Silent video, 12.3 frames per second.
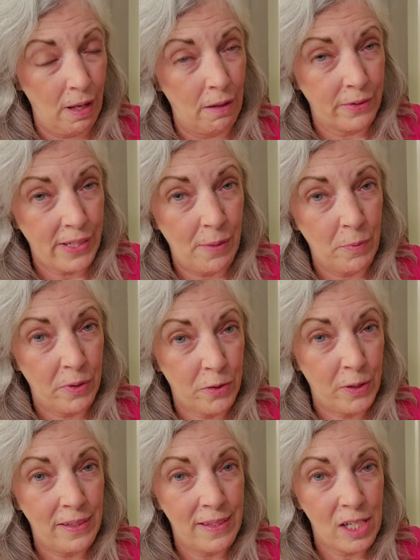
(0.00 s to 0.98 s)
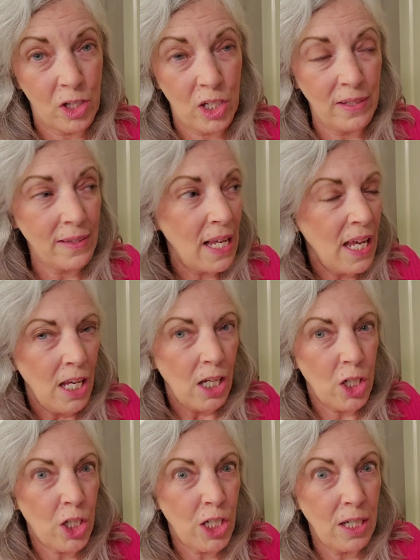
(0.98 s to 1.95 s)
hard time with transitions.
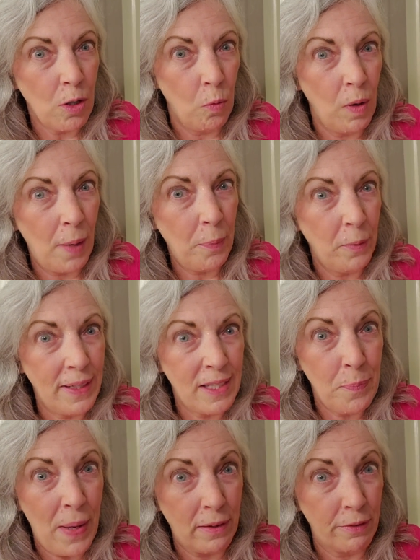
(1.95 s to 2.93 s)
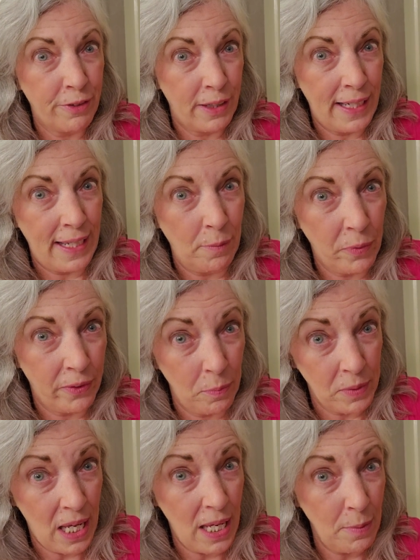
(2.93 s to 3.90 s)
She cooperates better for him
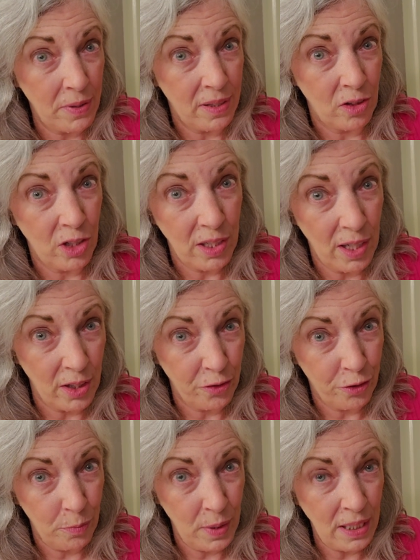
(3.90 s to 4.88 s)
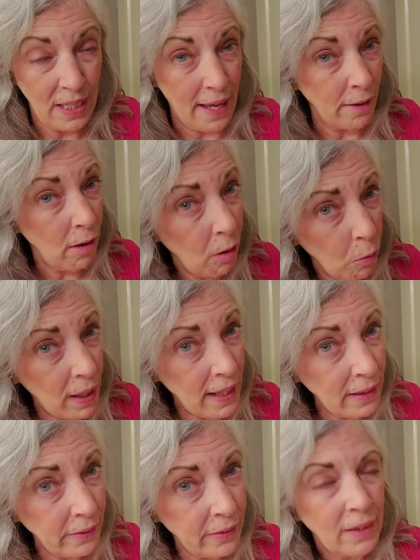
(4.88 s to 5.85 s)
sometimes than she does for me. Not
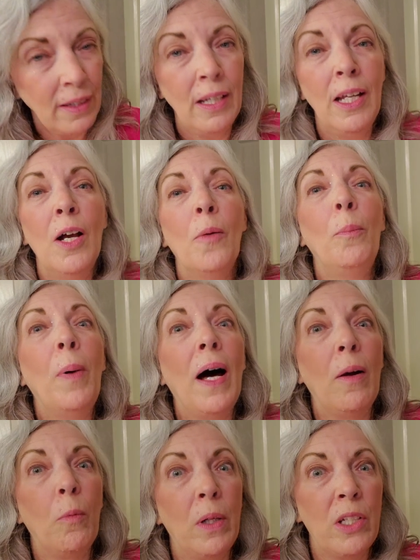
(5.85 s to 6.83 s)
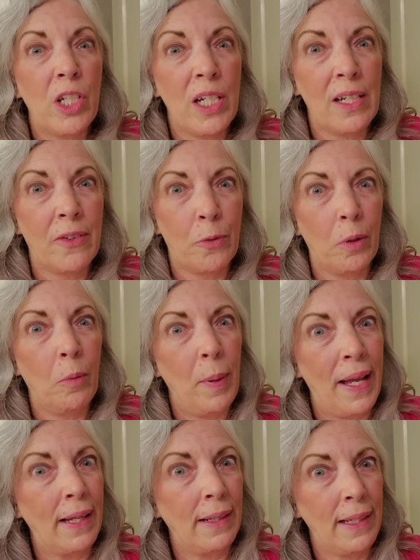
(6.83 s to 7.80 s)
always, but when she gets real
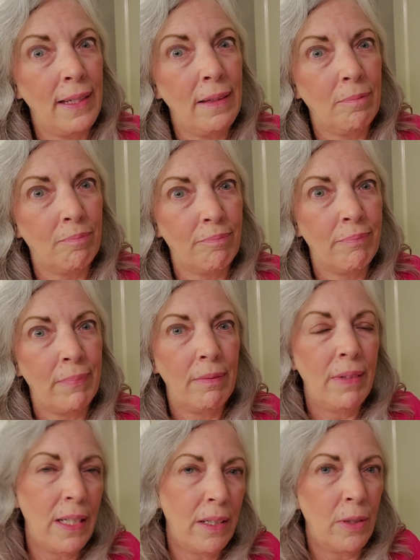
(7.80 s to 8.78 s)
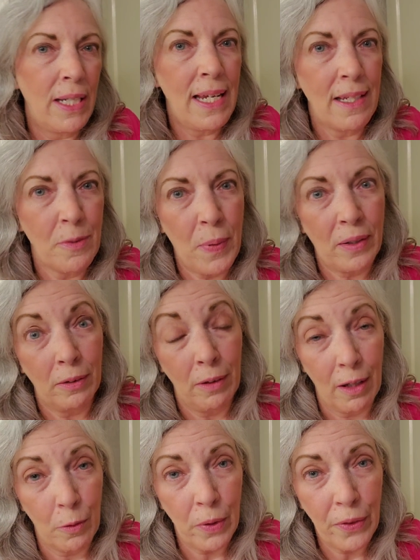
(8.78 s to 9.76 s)
bad, he, you know, he has better
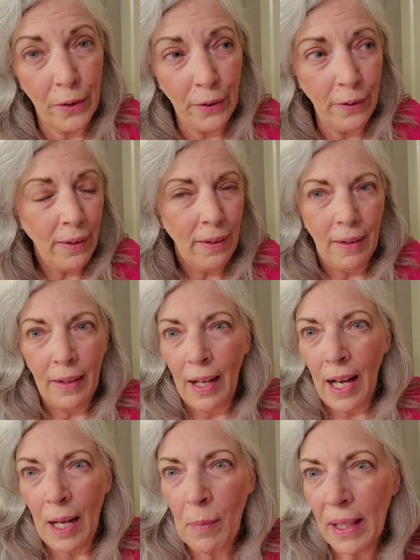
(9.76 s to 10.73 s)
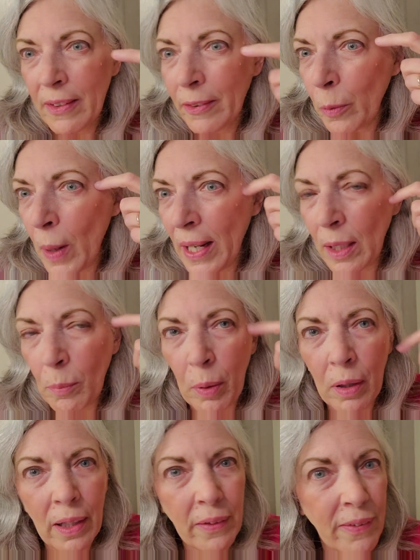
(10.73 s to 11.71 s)
luck with her. I'm like sweating
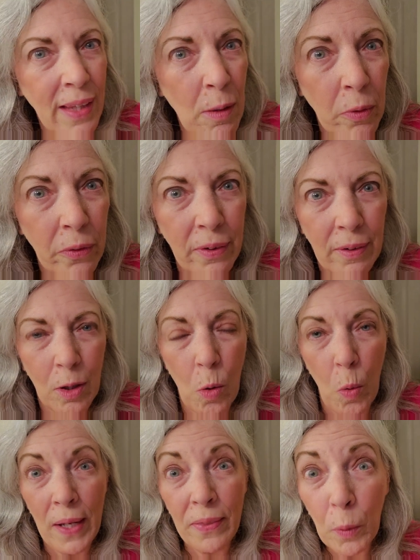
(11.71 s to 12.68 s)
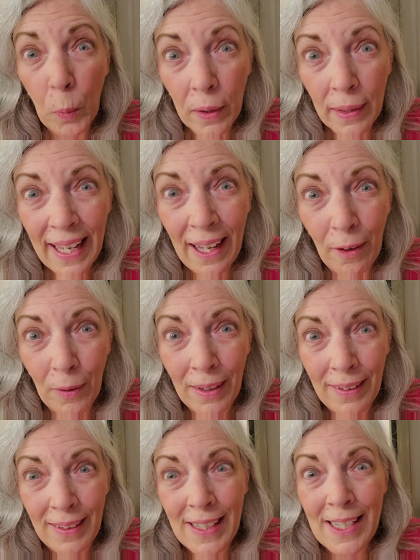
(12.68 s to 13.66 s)
bullets. That was quite the workout.
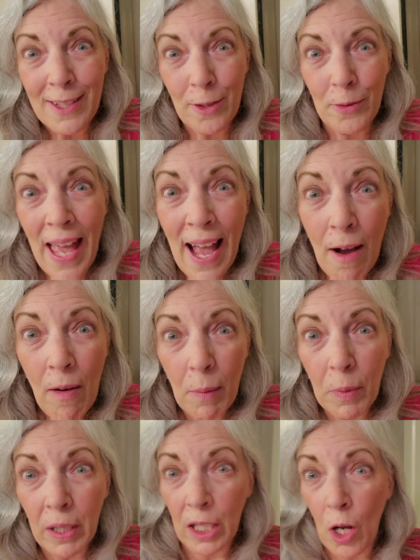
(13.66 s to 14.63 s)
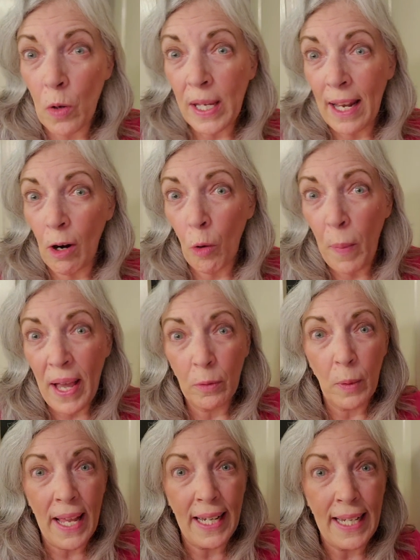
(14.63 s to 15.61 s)
So now I'm gonna go get Obed
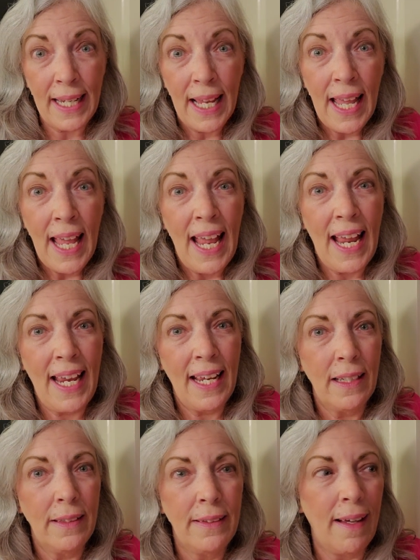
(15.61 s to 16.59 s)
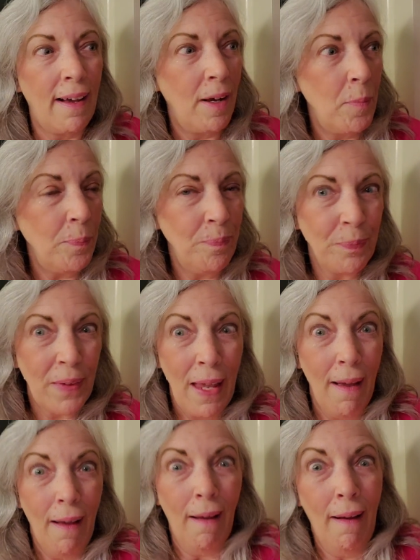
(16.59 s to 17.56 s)
ready, and um,
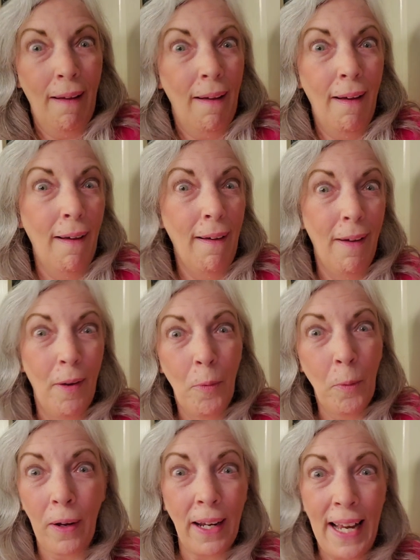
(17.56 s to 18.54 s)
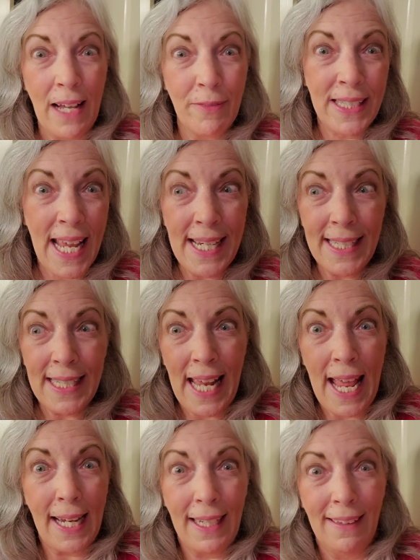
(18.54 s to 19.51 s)
we're gonna have a day
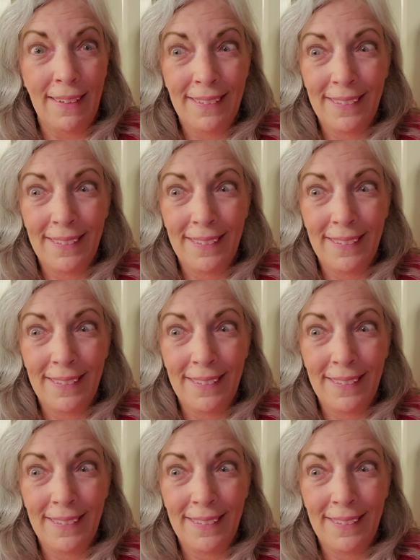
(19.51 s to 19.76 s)
today.